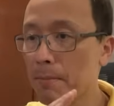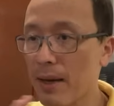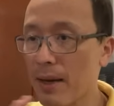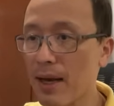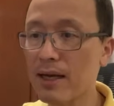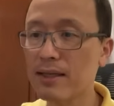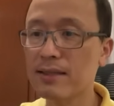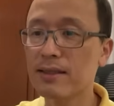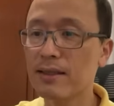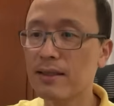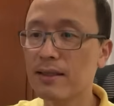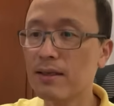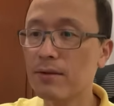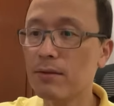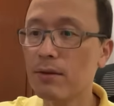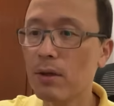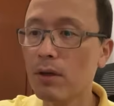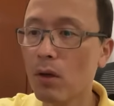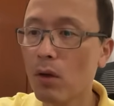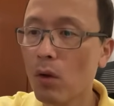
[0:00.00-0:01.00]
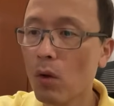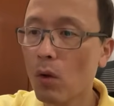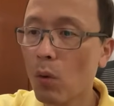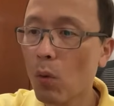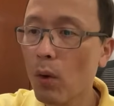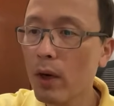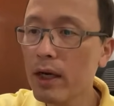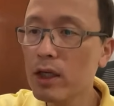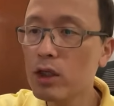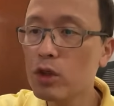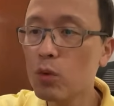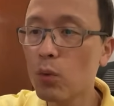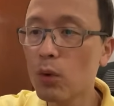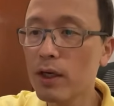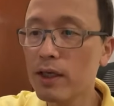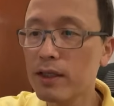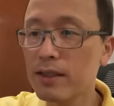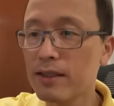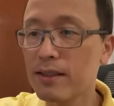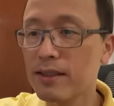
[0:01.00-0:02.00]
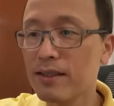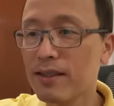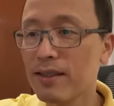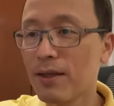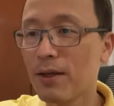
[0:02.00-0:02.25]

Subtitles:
pass the deal. What is worse?